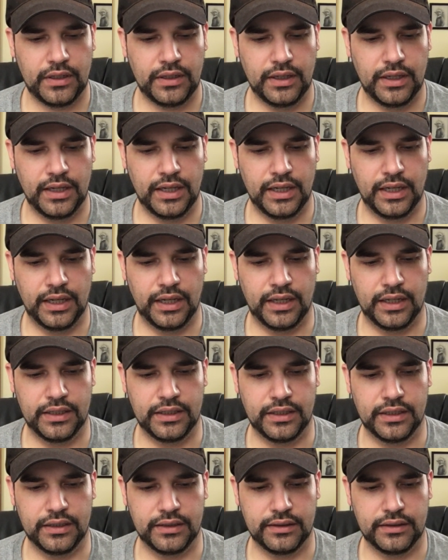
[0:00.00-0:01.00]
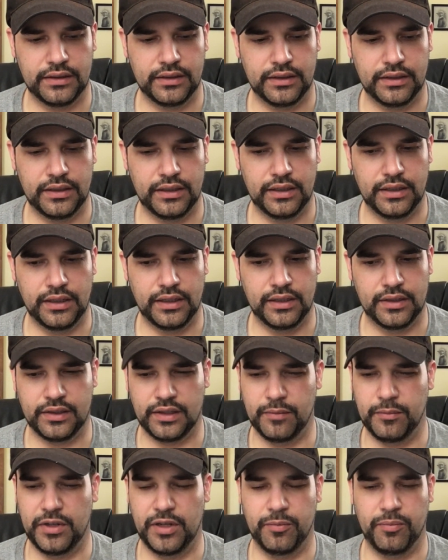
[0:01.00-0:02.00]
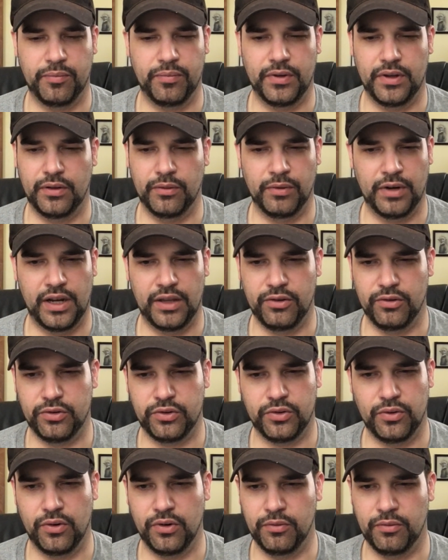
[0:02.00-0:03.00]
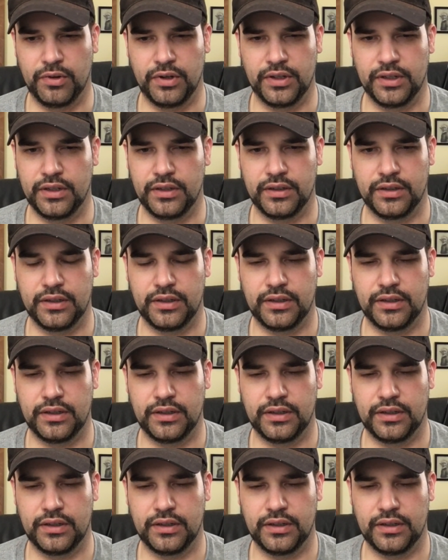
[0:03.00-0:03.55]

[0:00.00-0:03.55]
And it's going to be a rather short one,